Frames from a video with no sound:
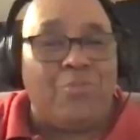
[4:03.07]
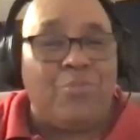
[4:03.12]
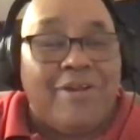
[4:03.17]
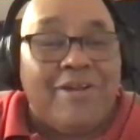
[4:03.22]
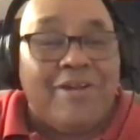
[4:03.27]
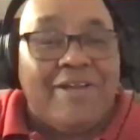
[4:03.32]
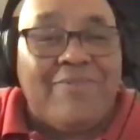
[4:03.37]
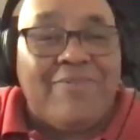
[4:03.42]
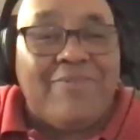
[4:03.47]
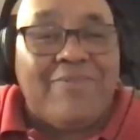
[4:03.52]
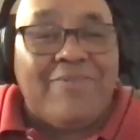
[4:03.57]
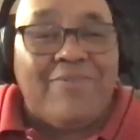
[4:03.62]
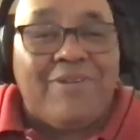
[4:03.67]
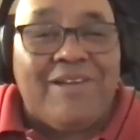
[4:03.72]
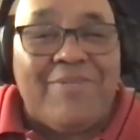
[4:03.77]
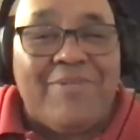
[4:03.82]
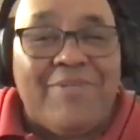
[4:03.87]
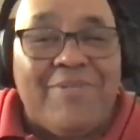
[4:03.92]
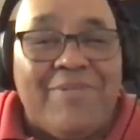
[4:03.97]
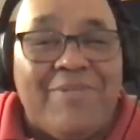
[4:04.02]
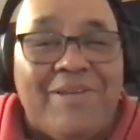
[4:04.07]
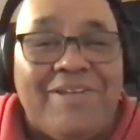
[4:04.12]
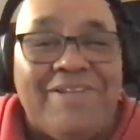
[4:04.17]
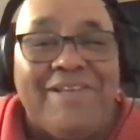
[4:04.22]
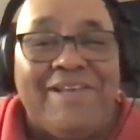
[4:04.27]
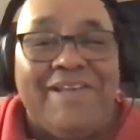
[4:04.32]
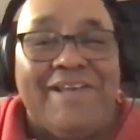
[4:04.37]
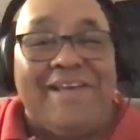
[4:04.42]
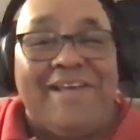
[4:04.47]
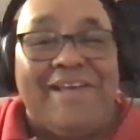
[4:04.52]
I
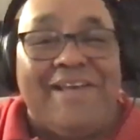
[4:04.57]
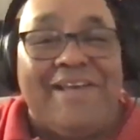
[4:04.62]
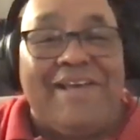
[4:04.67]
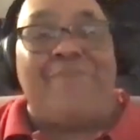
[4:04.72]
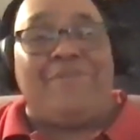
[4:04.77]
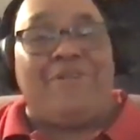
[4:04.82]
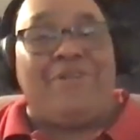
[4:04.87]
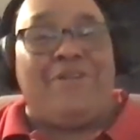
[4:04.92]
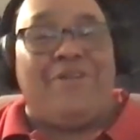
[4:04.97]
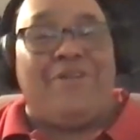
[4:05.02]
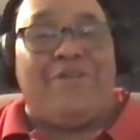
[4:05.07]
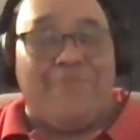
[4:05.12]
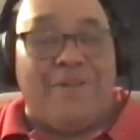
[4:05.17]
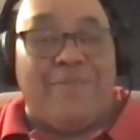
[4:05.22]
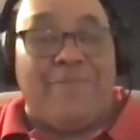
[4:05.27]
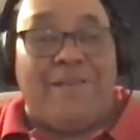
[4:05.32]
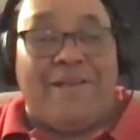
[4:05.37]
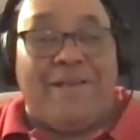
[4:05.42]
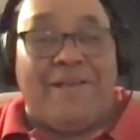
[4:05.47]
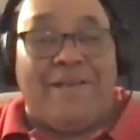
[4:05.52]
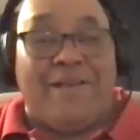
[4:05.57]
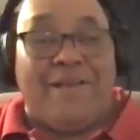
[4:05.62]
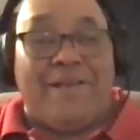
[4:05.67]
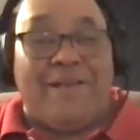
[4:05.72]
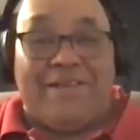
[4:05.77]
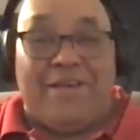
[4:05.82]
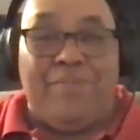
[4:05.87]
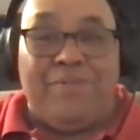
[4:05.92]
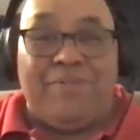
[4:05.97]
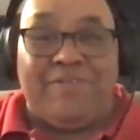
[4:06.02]
win? And, everybody in my
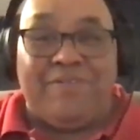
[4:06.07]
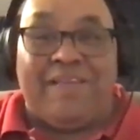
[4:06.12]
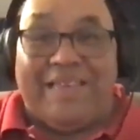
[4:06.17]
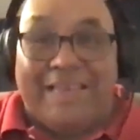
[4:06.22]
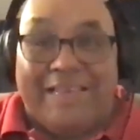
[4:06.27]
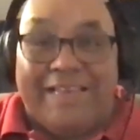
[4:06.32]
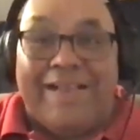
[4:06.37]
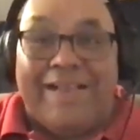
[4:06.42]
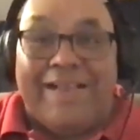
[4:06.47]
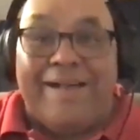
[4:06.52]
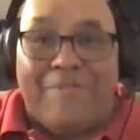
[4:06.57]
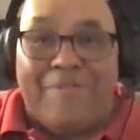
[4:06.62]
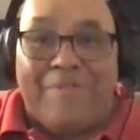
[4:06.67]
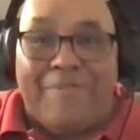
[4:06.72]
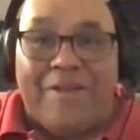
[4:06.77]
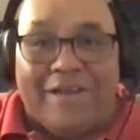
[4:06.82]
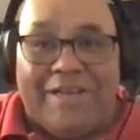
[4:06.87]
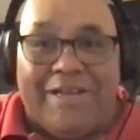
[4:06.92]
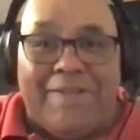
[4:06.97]
club was like, get up there.